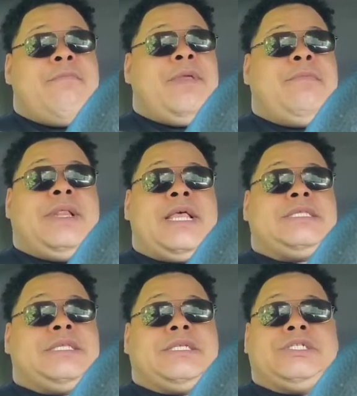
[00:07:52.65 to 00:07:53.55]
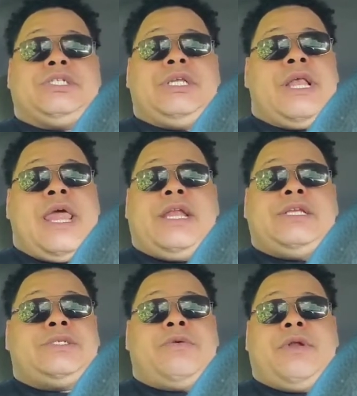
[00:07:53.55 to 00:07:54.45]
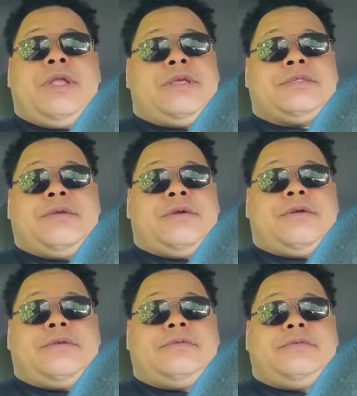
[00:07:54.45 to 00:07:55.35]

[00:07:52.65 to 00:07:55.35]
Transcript: be blessing the shit out of these short niggas, girl.